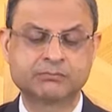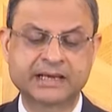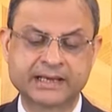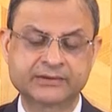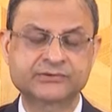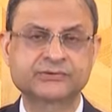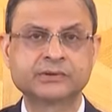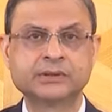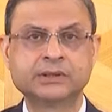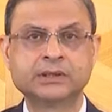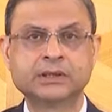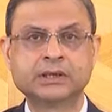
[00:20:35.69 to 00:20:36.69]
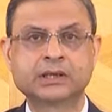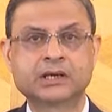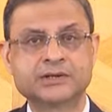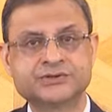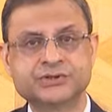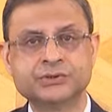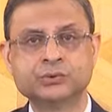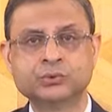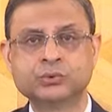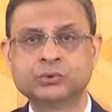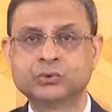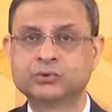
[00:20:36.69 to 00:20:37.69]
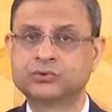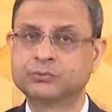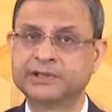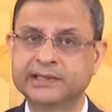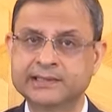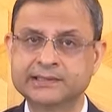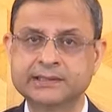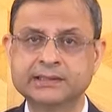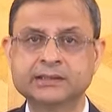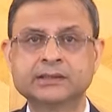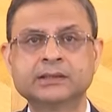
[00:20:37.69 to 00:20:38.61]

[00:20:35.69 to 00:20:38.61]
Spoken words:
banks continue to be healthy.